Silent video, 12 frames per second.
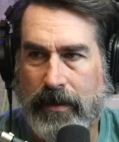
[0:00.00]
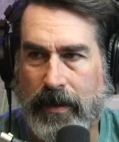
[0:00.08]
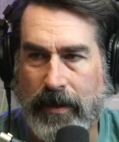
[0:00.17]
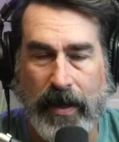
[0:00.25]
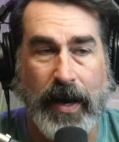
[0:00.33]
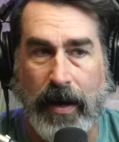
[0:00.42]

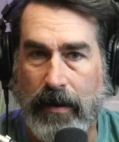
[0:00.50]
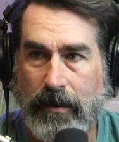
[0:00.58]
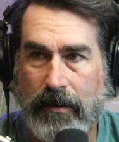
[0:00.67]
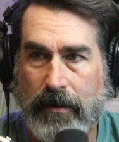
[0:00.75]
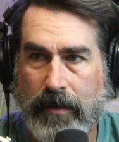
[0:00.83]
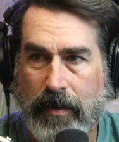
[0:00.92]
Yeah.
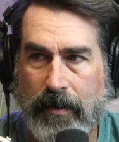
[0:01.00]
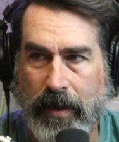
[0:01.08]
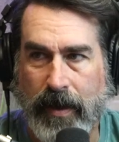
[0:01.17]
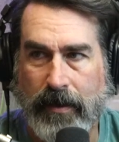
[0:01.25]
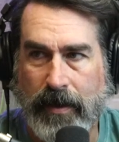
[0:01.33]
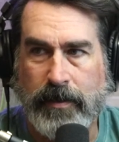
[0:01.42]
Yeah.
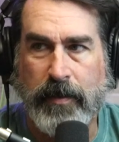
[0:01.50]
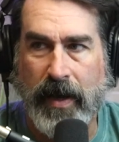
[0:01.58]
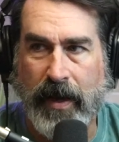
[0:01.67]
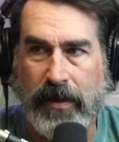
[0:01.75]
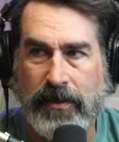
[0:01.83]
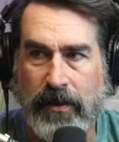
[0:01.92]
Yeah, that's a
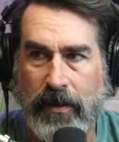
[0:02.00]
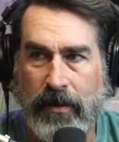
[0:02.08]
badass song.